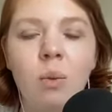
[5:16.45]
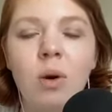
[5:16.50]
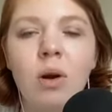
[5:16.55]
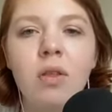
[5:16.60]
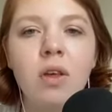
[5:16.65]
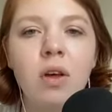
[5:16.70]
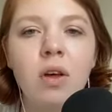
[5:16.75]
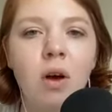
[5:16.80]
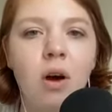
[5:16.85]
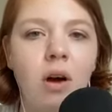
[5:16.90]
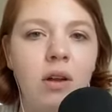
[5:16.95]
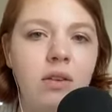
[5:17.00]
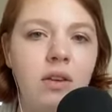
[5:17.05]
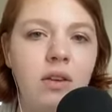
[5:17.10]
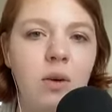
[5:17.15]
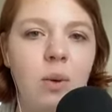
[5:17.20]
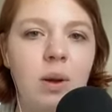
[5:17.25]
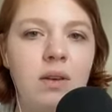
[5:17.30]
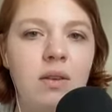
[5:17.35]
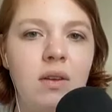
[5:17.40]
what are the
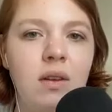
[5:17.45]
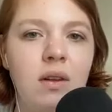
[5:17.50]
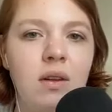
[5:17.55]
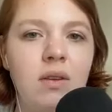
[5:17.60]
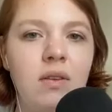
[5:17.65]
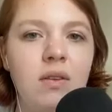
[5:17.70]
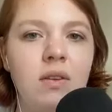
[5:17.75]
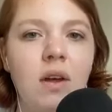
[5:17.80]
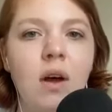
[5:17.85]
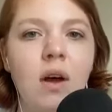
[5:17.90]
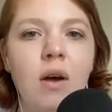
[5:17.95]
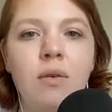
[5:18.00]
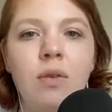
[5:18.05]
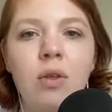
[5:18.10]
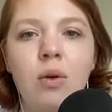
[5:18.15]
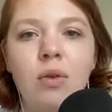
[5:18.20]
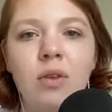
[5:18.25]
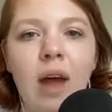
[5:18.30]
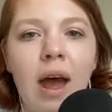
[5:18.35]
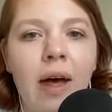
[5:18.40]
consequences of
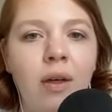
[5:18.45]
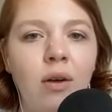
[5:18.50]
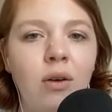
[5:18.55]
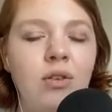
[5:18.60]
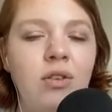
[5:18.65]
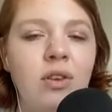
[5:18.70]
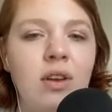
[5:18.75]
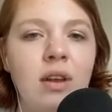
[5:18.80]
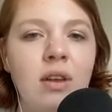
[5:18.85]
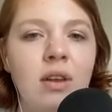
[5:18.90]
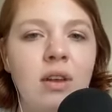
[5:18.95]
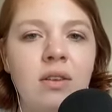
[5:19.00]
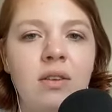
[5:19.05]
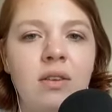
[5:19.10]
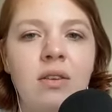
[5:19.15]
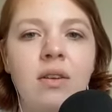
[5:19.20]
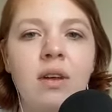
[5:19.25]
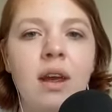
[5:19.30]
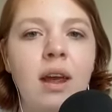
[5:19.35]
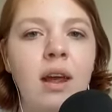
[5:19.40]
those
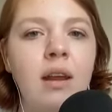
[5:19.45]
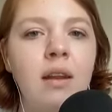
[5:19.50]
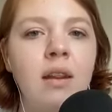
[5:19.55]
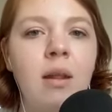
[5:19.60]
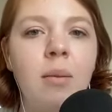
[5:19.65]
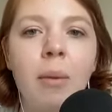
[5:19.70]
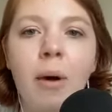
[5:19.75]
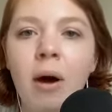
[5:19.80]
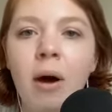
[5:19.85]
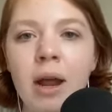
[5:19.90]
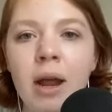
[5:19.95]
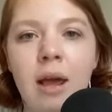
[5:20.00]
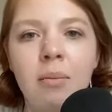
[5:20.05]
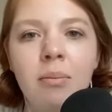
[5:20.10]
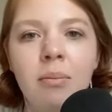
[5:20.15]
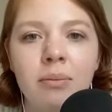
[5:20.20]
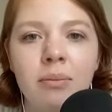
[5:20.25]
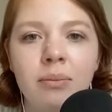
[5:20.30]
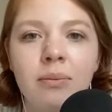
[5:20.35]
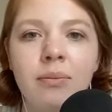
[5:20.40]
allergies in the body?
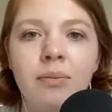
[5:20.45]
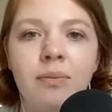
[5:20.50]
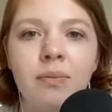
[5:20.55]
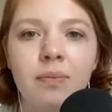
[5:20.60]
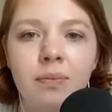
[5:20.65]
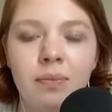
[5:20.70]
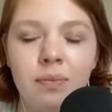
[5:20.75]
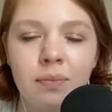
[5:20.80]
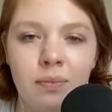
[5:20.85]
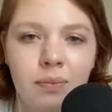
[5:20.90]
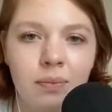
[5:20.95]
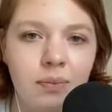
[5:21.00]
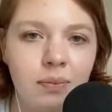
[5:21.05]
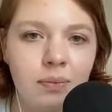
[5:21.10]
Oh